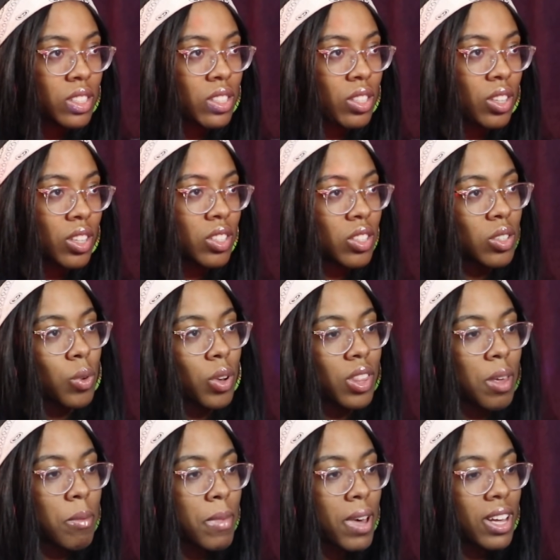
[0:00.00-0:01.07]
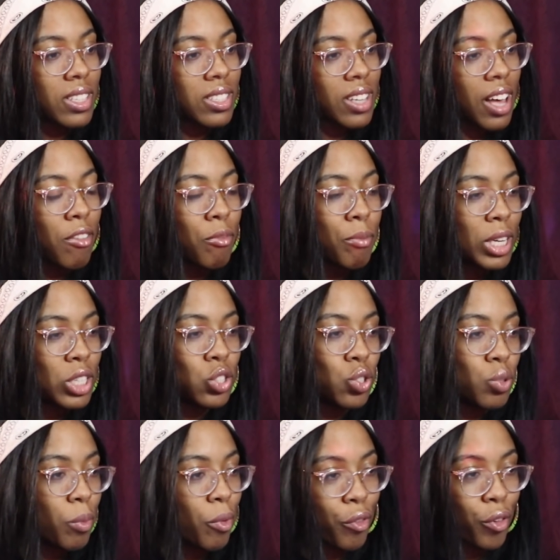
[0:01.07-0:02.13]
So this is where they met. I've
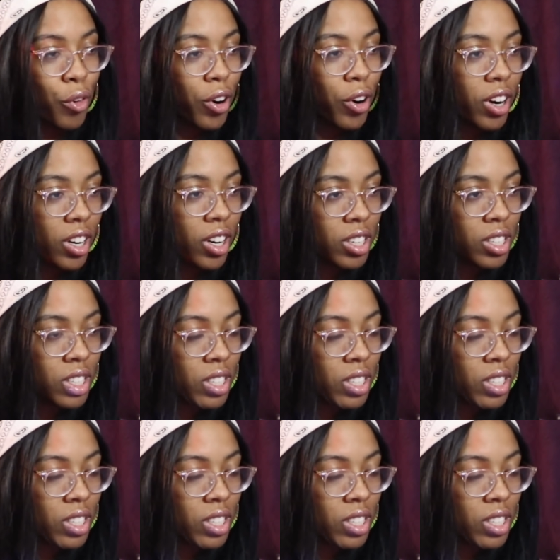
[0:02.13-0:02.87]
met you before.